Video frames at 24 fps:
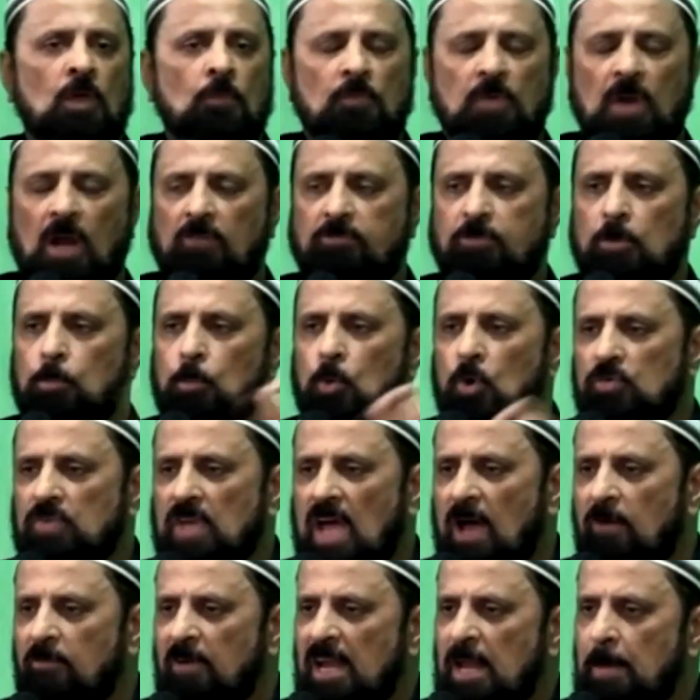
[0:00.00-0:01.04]
Prophet
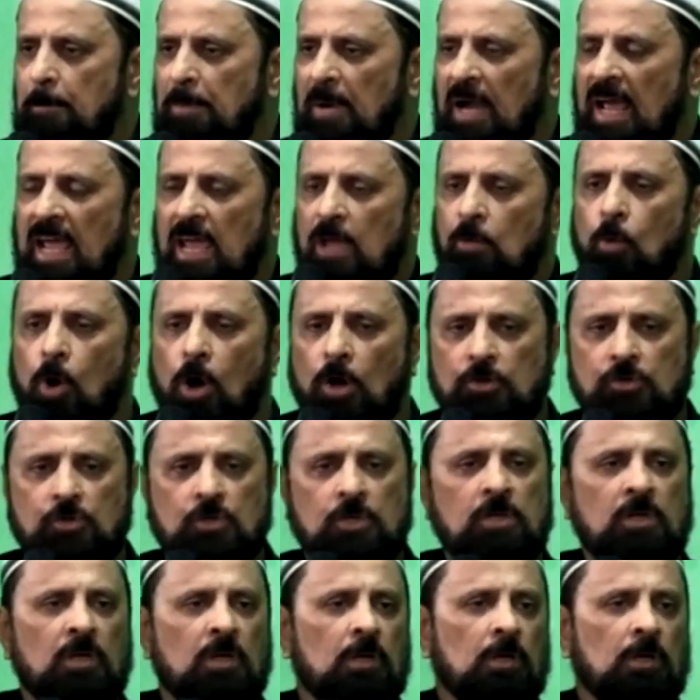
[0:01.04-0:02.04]
Musa, when he pray, he wash.